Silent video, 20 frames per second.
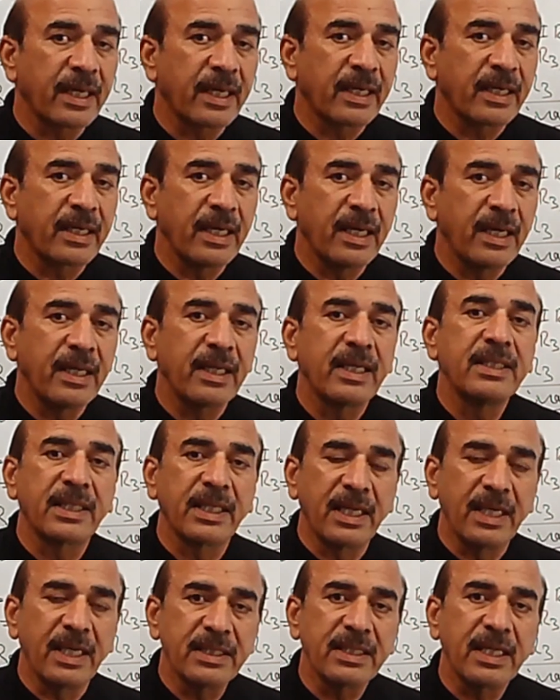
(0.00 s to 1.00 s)
in series
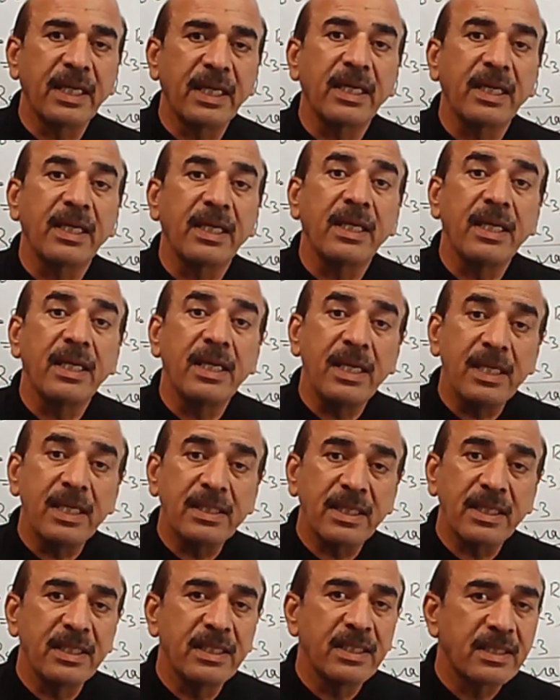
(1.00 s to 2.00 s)
and each
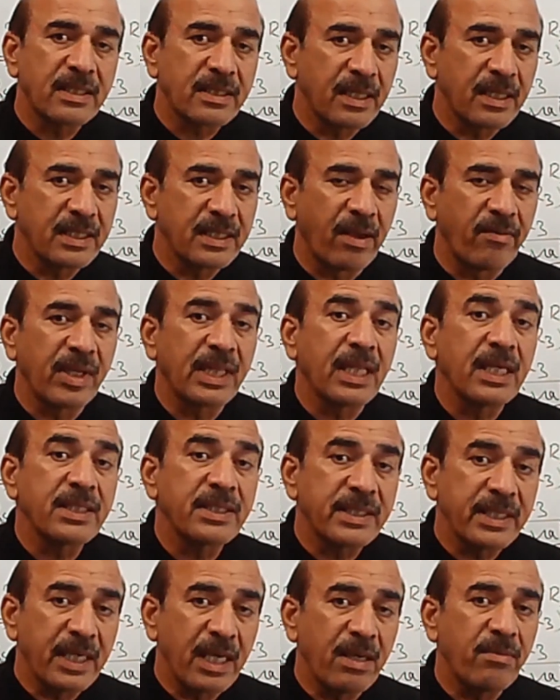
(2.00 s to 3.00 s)
resistor is having the
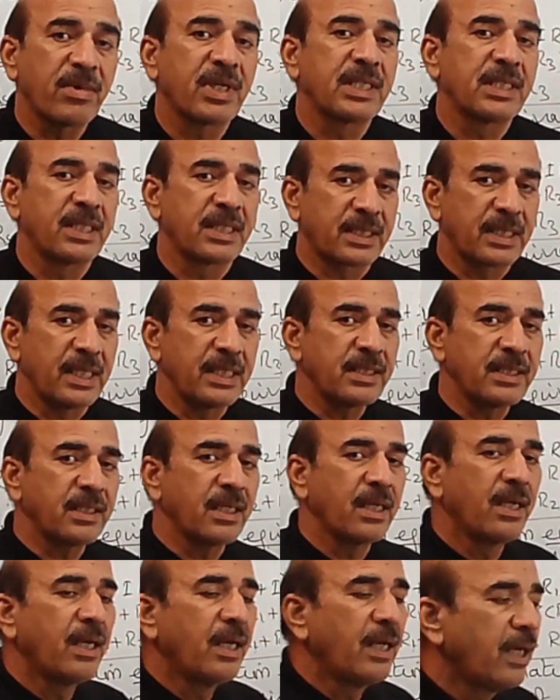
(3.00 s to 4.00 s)
same resistance,
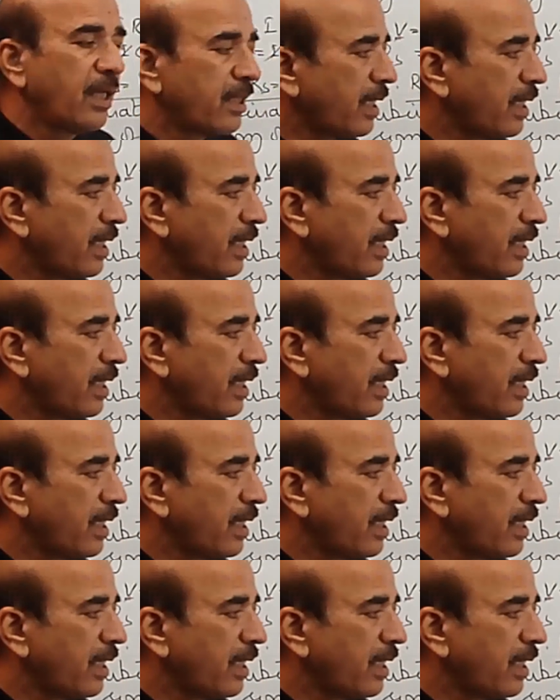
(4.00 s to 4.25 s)
then